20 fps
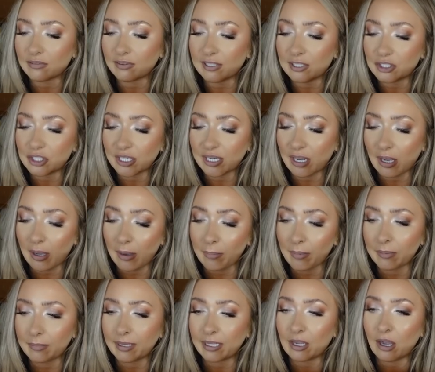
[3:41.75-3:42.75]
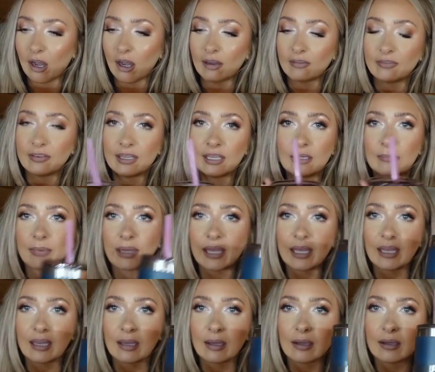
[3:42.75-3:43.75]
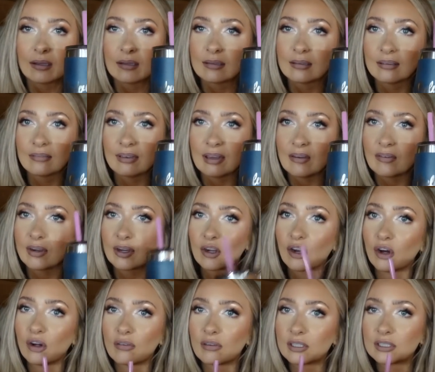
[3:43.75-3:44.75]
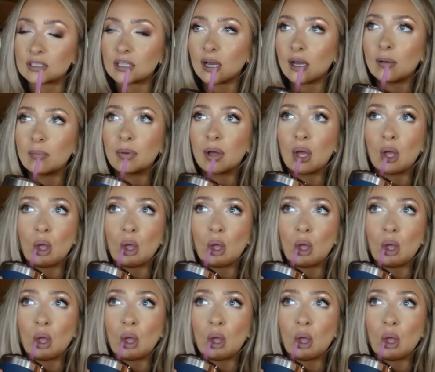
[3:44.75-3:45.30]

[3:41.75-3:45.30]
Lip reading: Finishing up my coffee in my favorite Culver's cup.